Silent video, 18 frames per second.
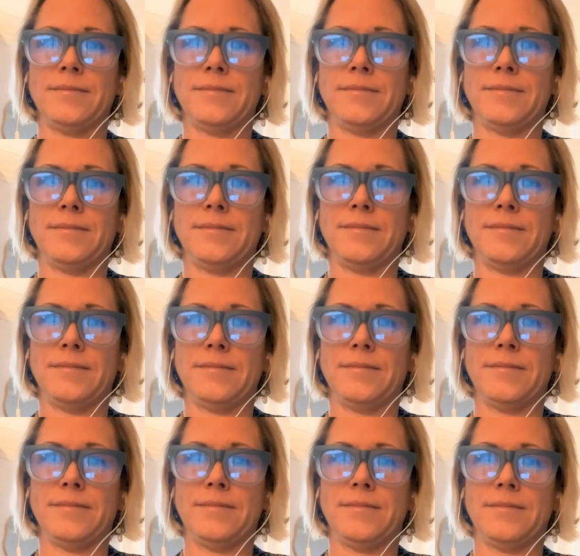
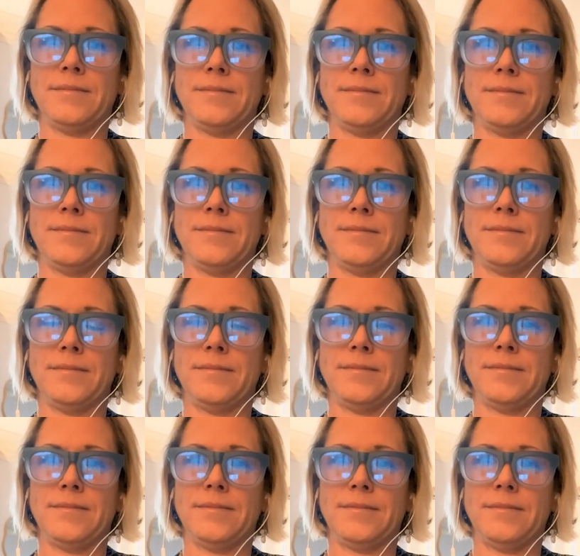
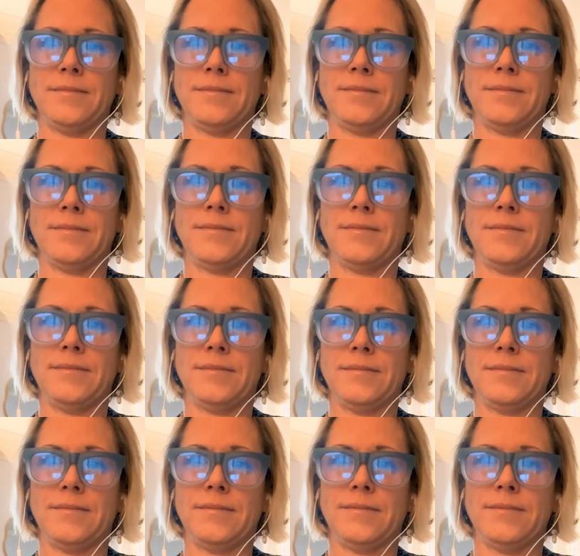
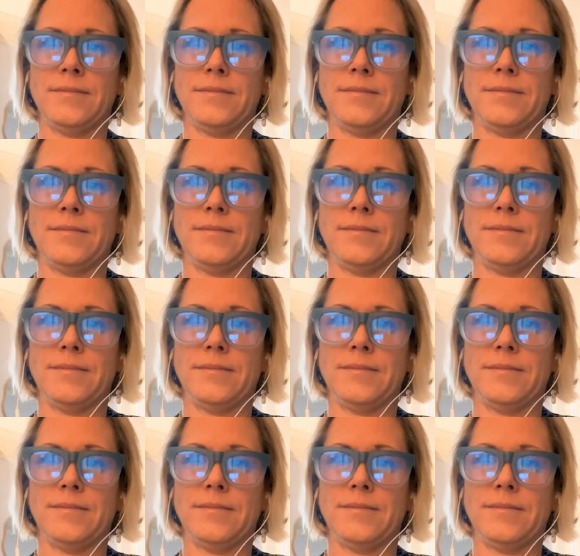This person isn't speaking.